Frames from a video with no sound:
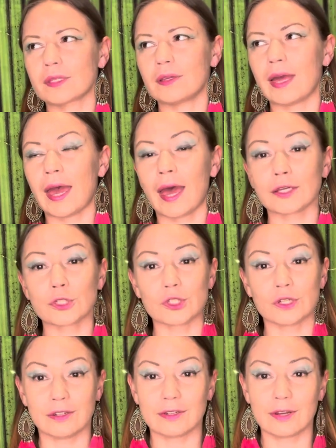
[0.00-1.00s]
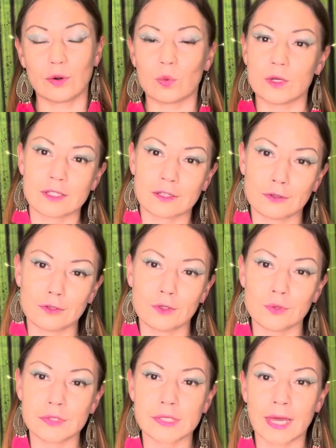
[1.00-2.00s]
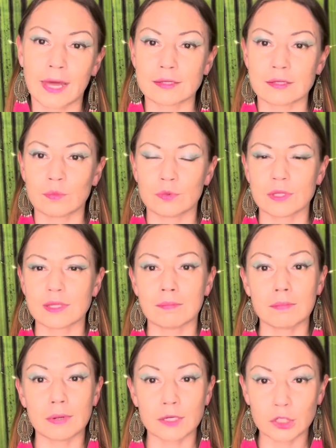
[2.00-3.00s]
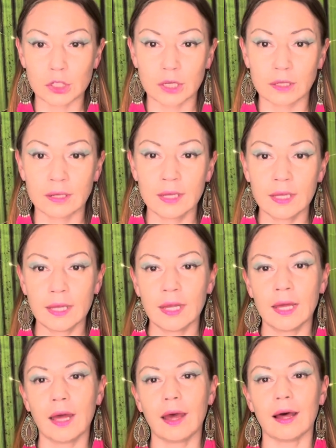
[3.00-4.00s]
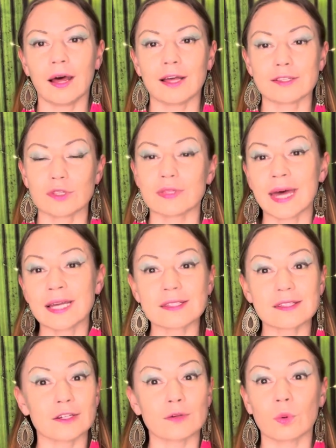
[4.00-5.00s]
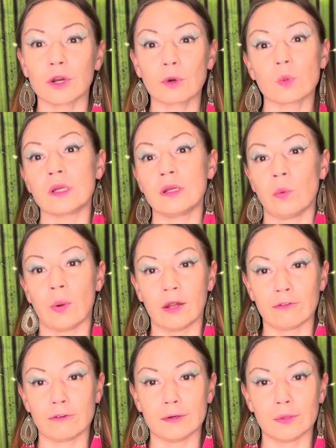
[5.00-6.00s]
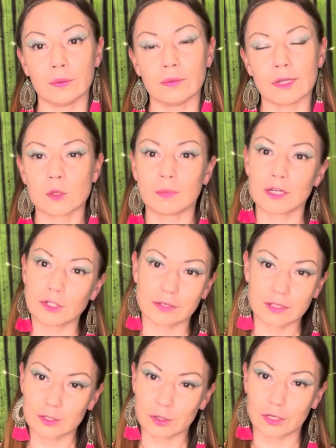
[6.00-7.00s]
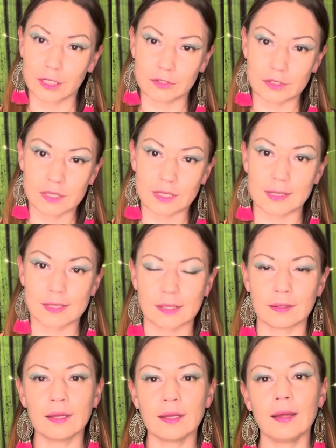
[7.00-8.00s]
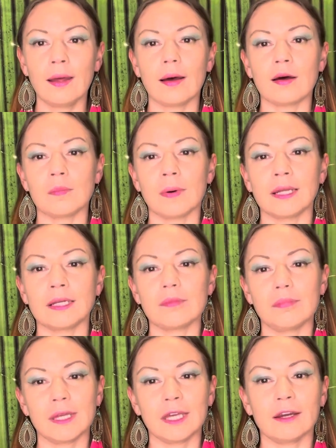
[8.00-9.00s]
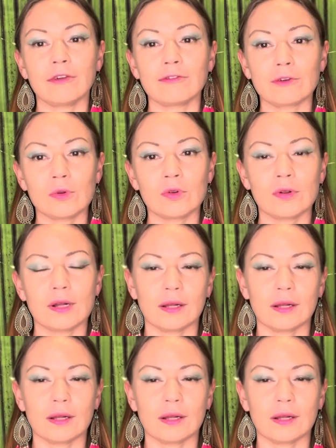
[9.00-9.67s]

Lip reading: action with enthusiasm, with ambition. So that's gonna work really well for you, especially during your season. But be careful